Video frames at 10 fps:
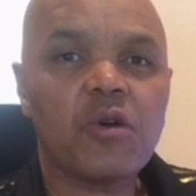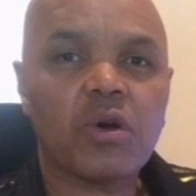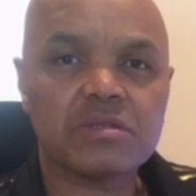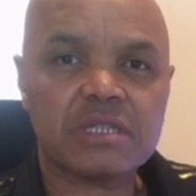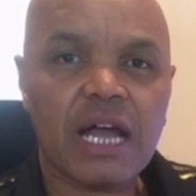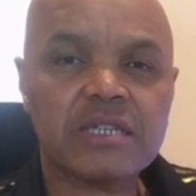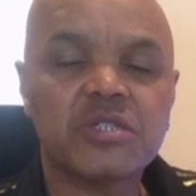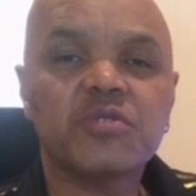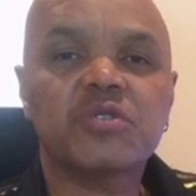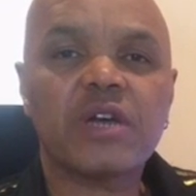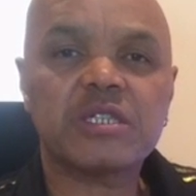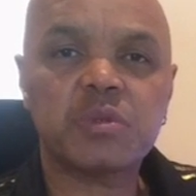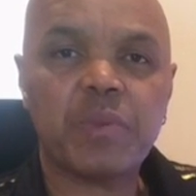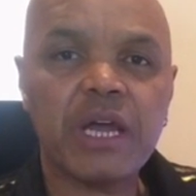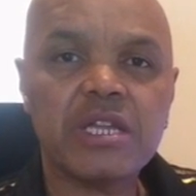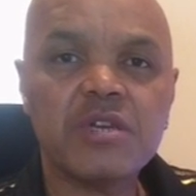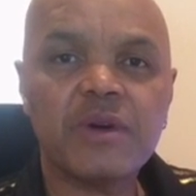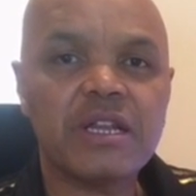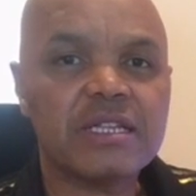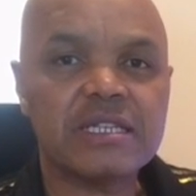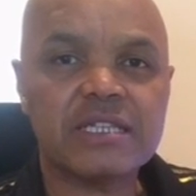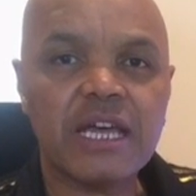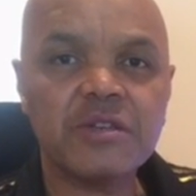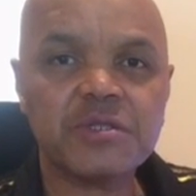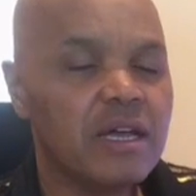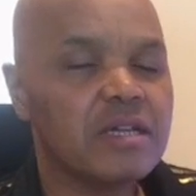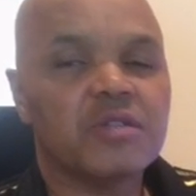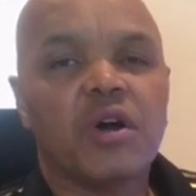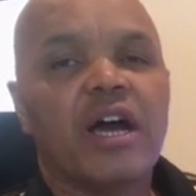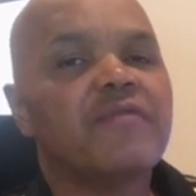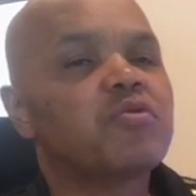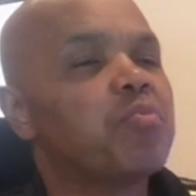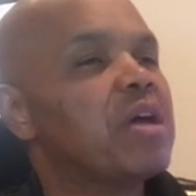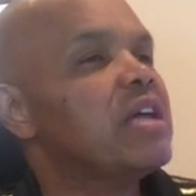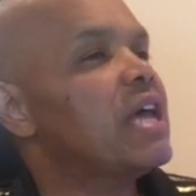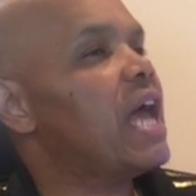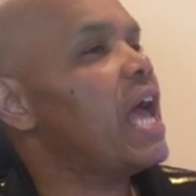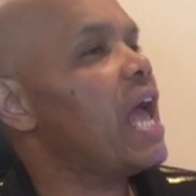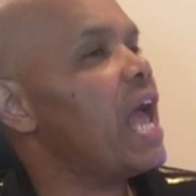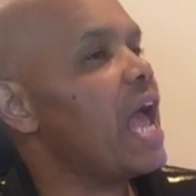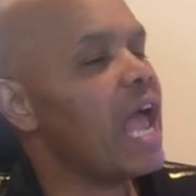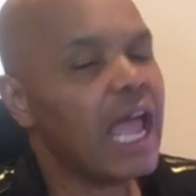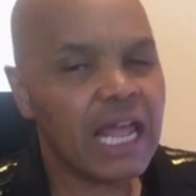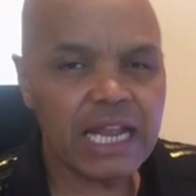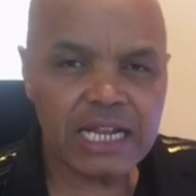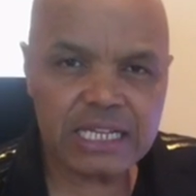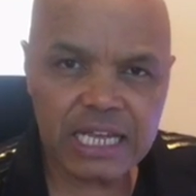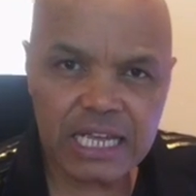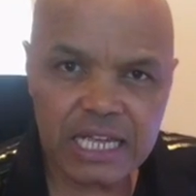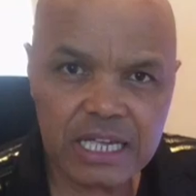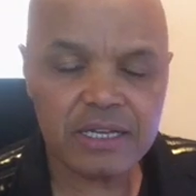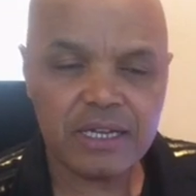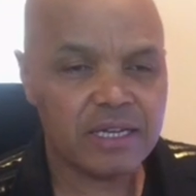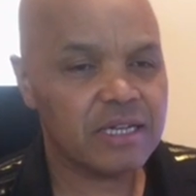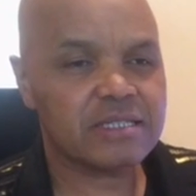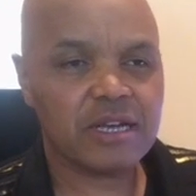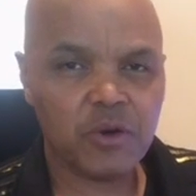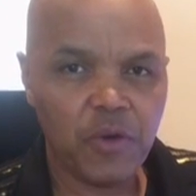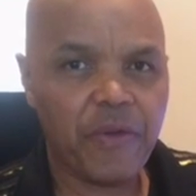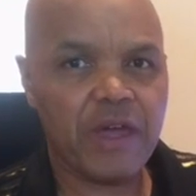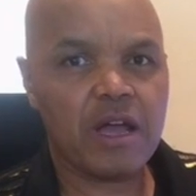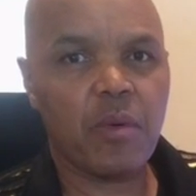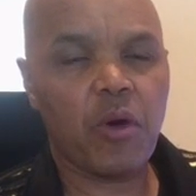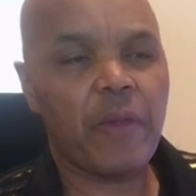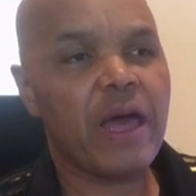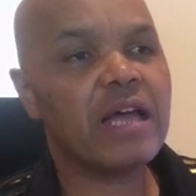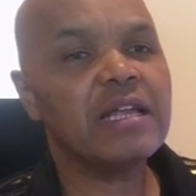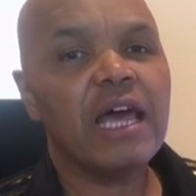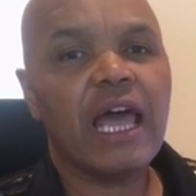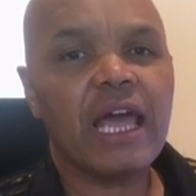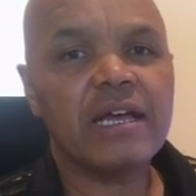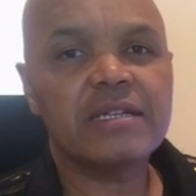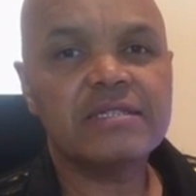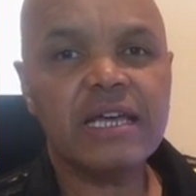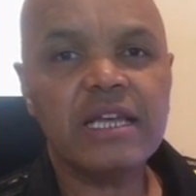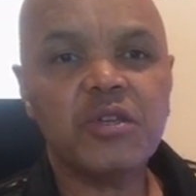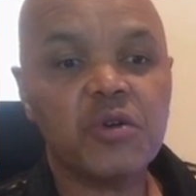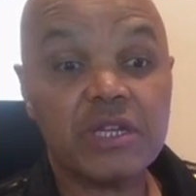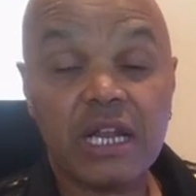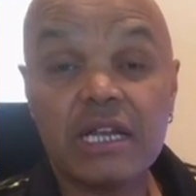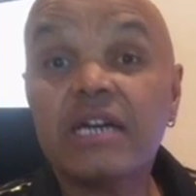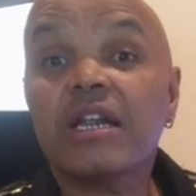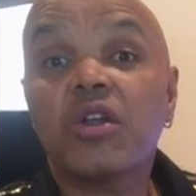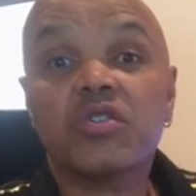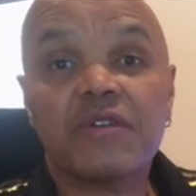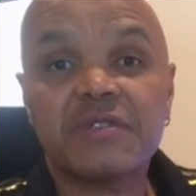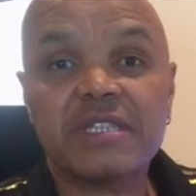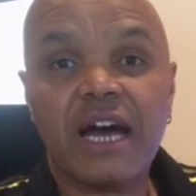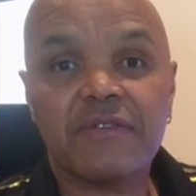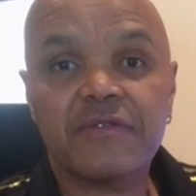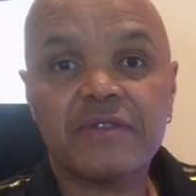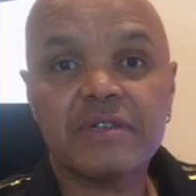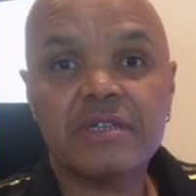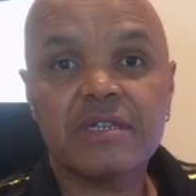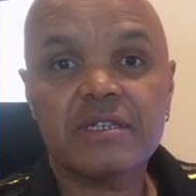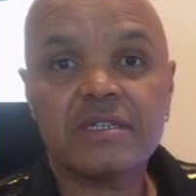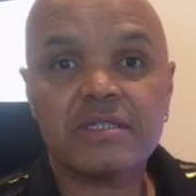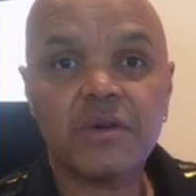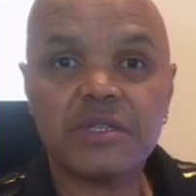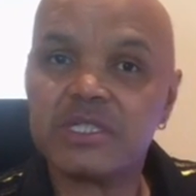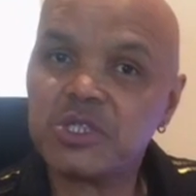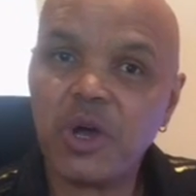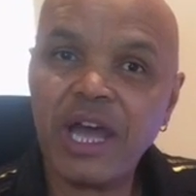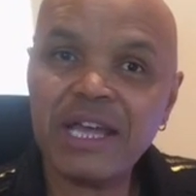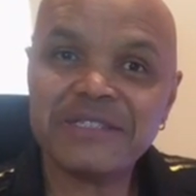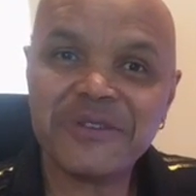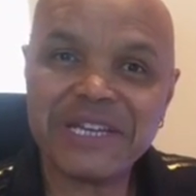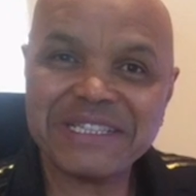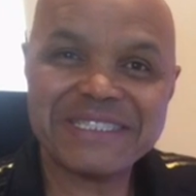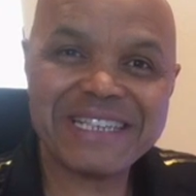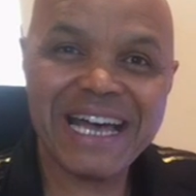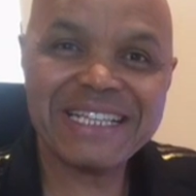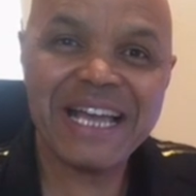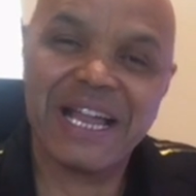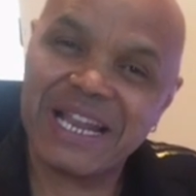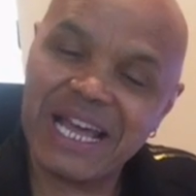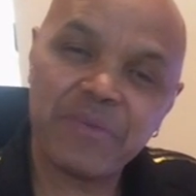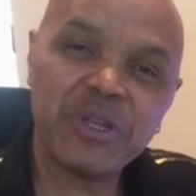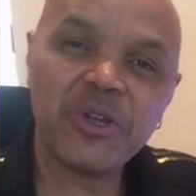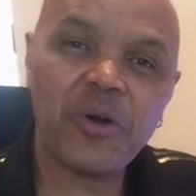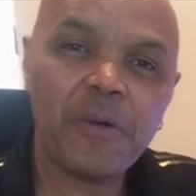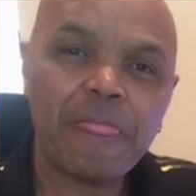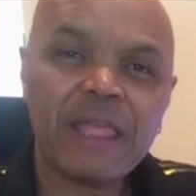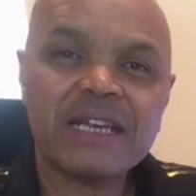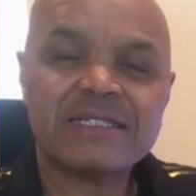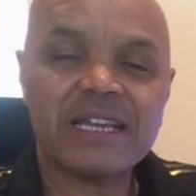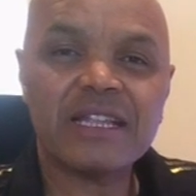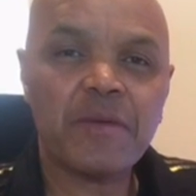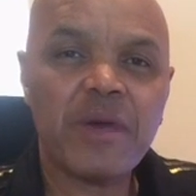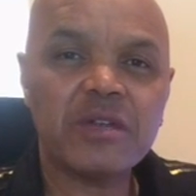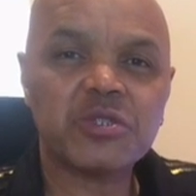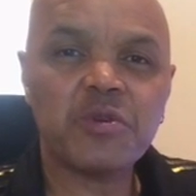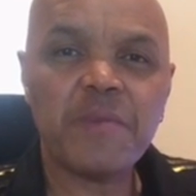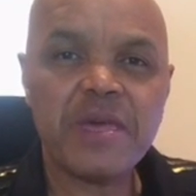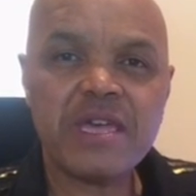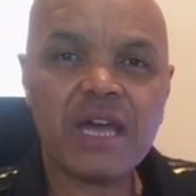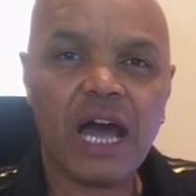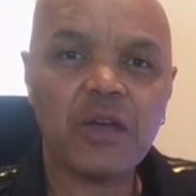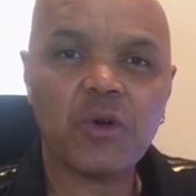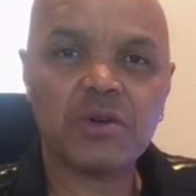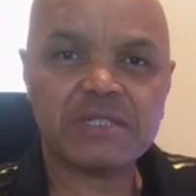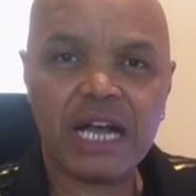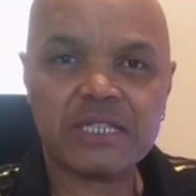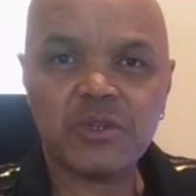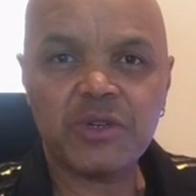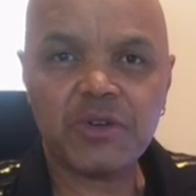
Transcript: I'll contact you to explain you the details. You don't have to pay anything. It's a good thing about that. And then gonna learn a lot of stuff. So it's in your hands, you can decide. Let me know, send an email to me, I will contact you.